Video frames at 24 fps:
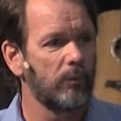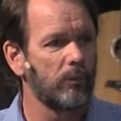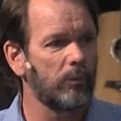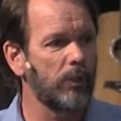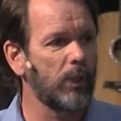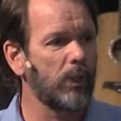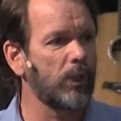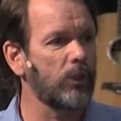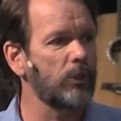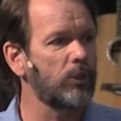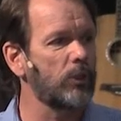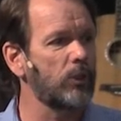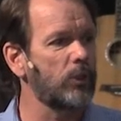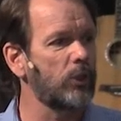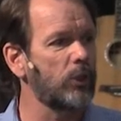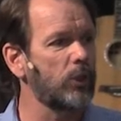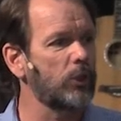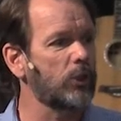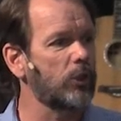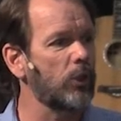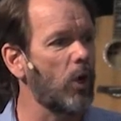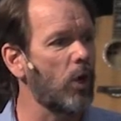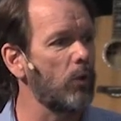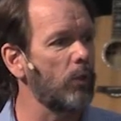Because you're
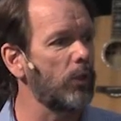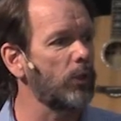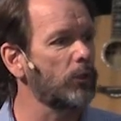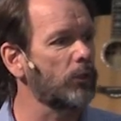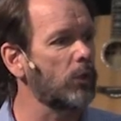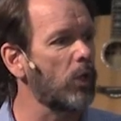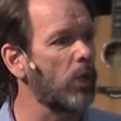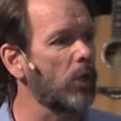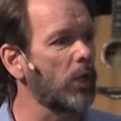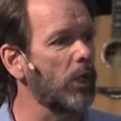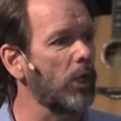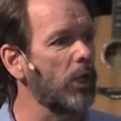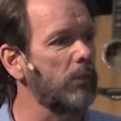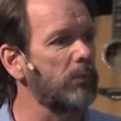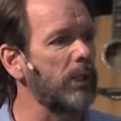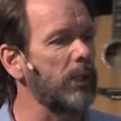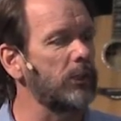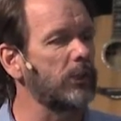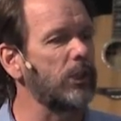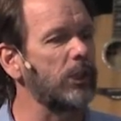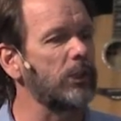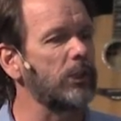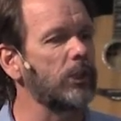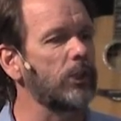just always talking
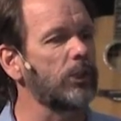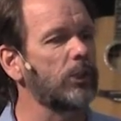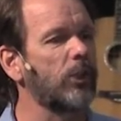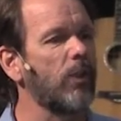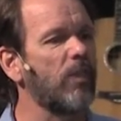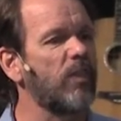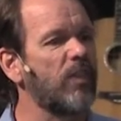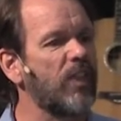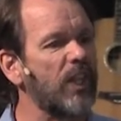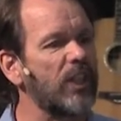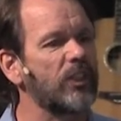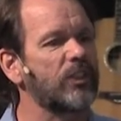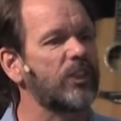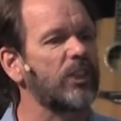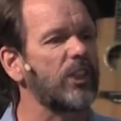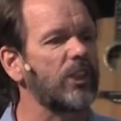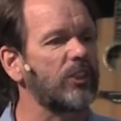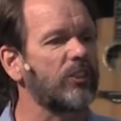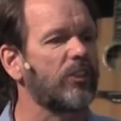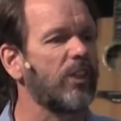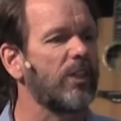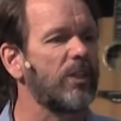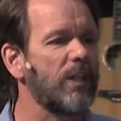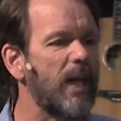about Jesus. This
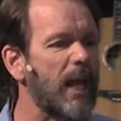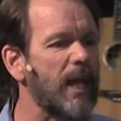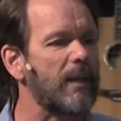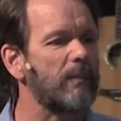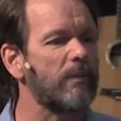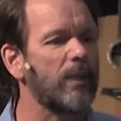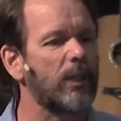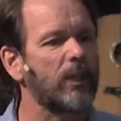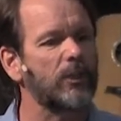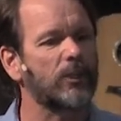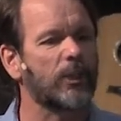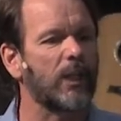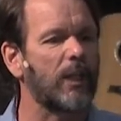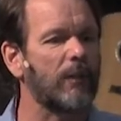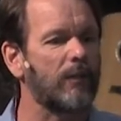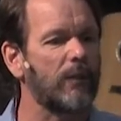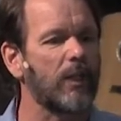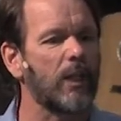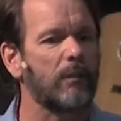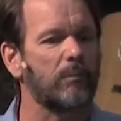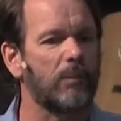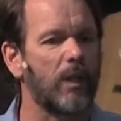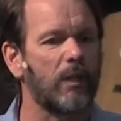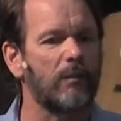is the name that is
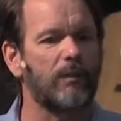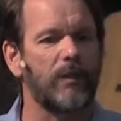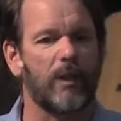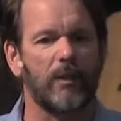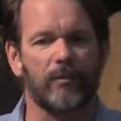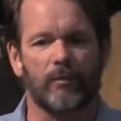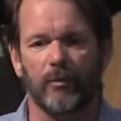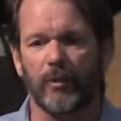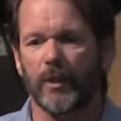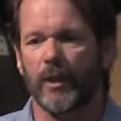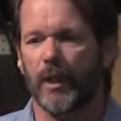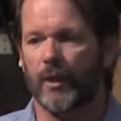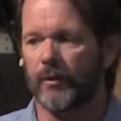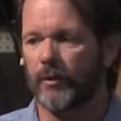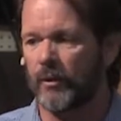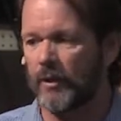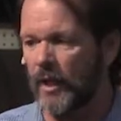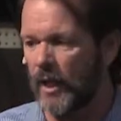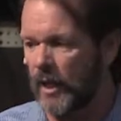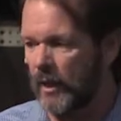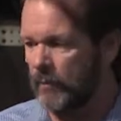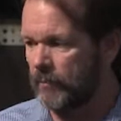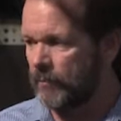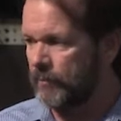given above every other
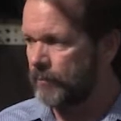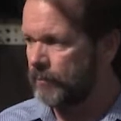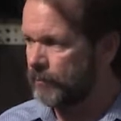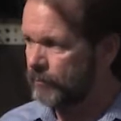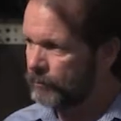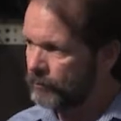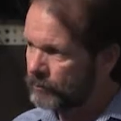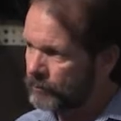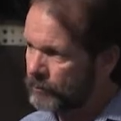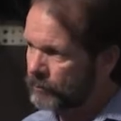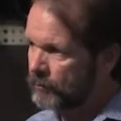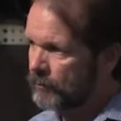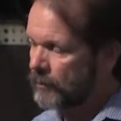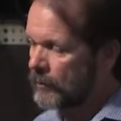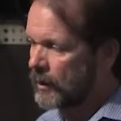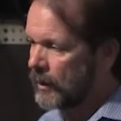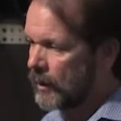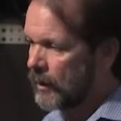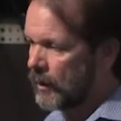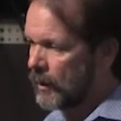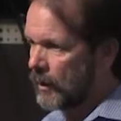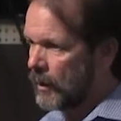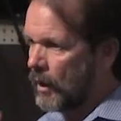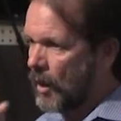name.
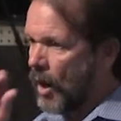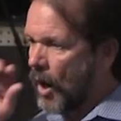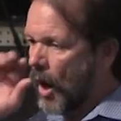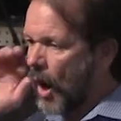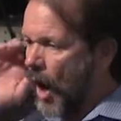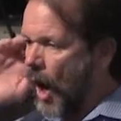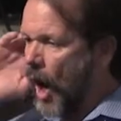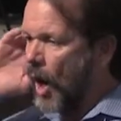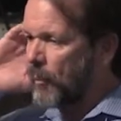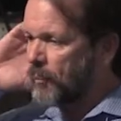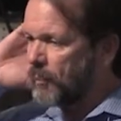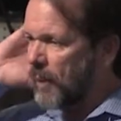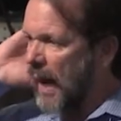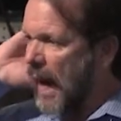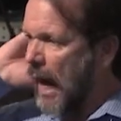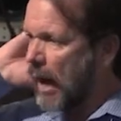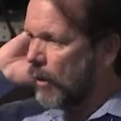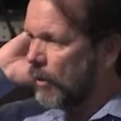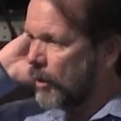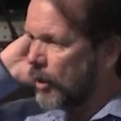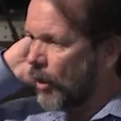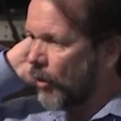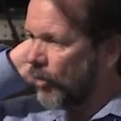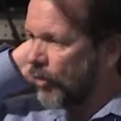All
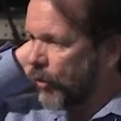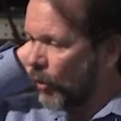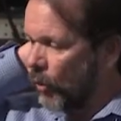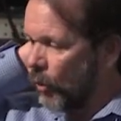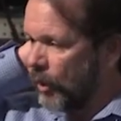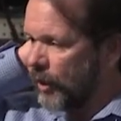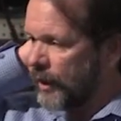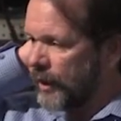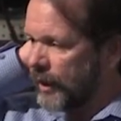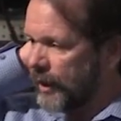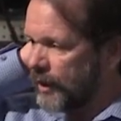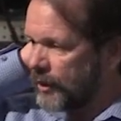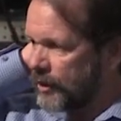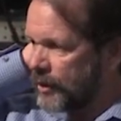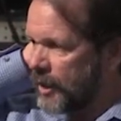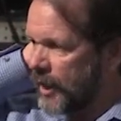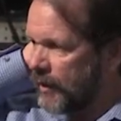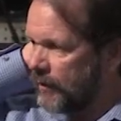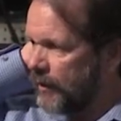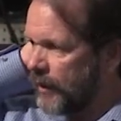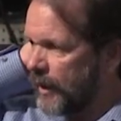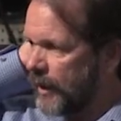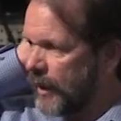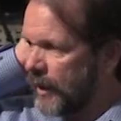power and authority is
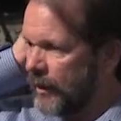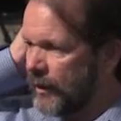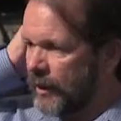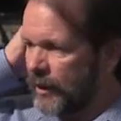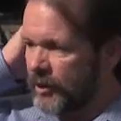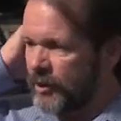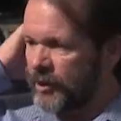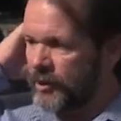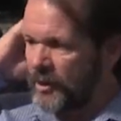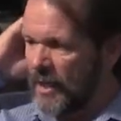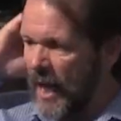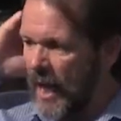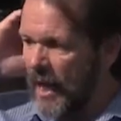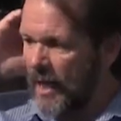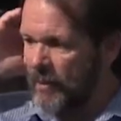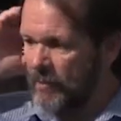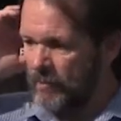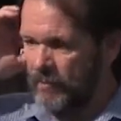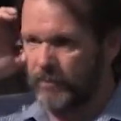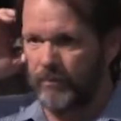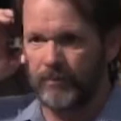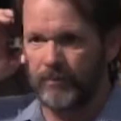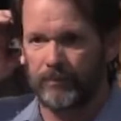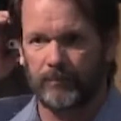given in this name.